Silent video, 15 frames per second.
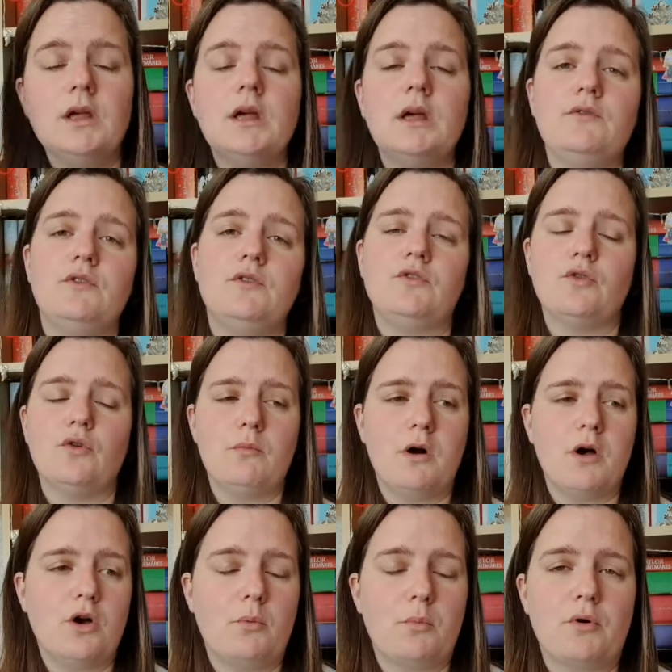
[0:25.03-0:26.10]
if you saw
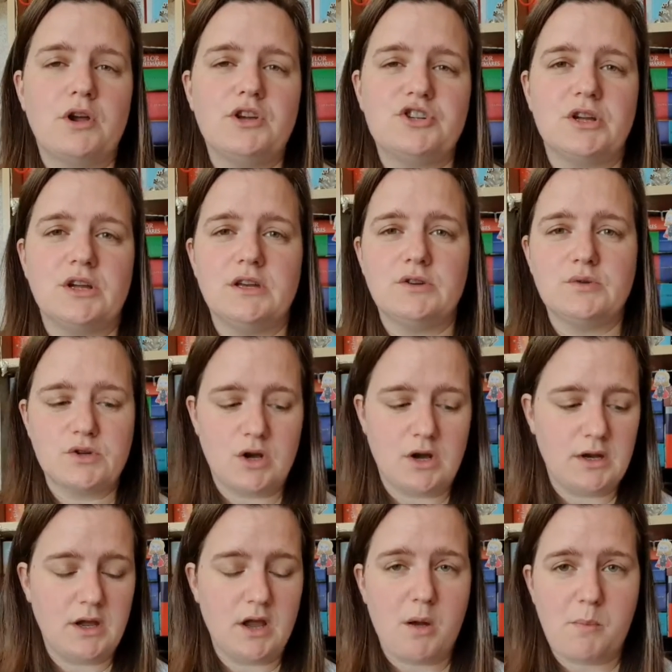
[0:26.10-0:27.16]
my Operation Kindle
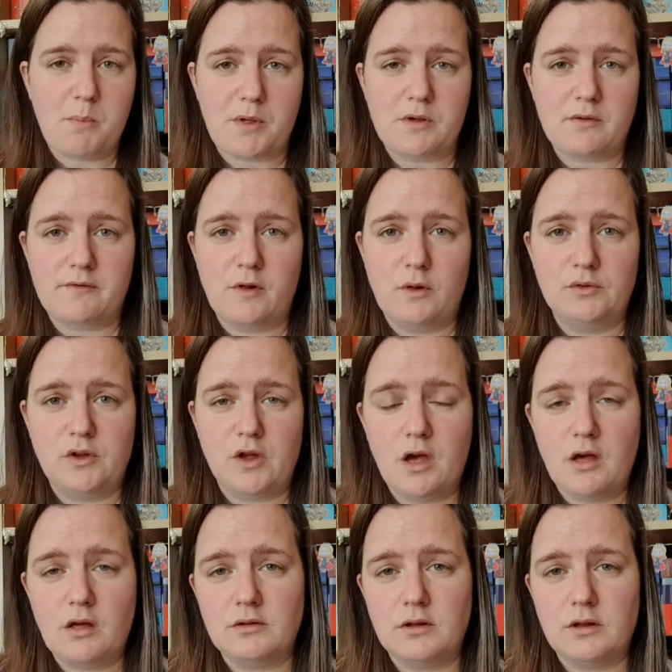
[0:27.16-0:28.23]
Tidy Up
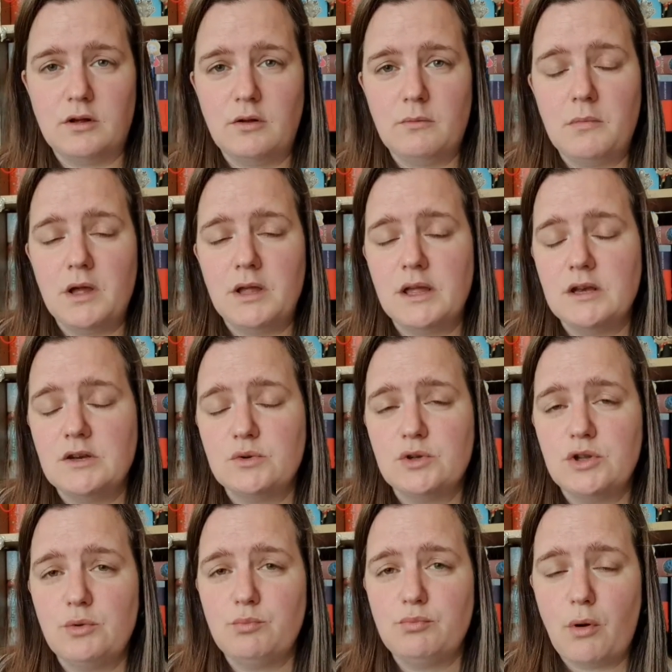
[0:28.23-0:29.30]
folder on my Kindle
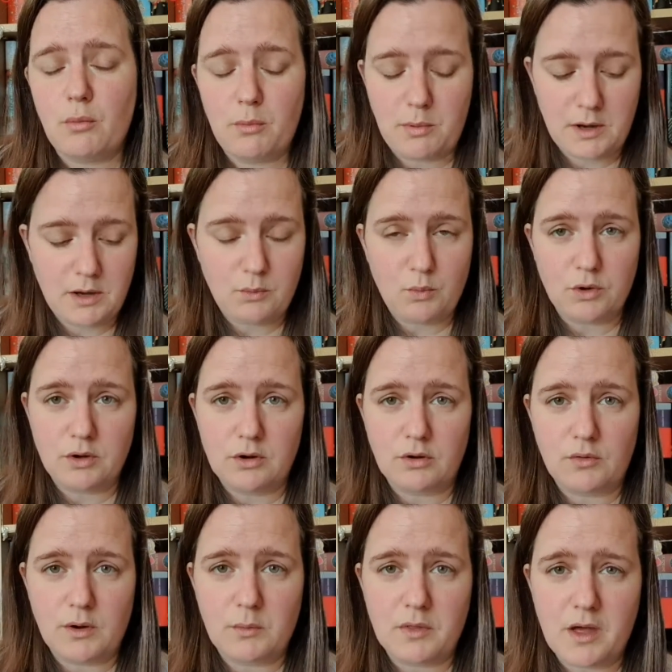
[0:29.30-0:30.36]
you probably wouldn't
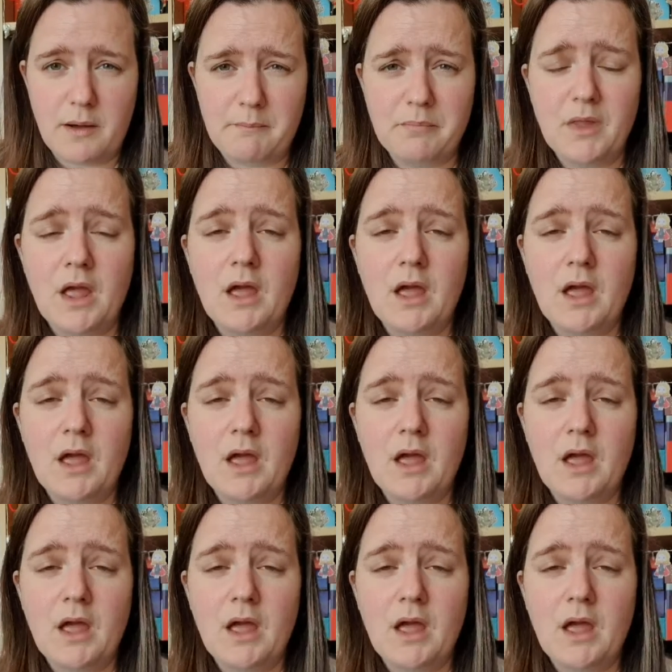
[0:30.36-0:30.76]
agree with that.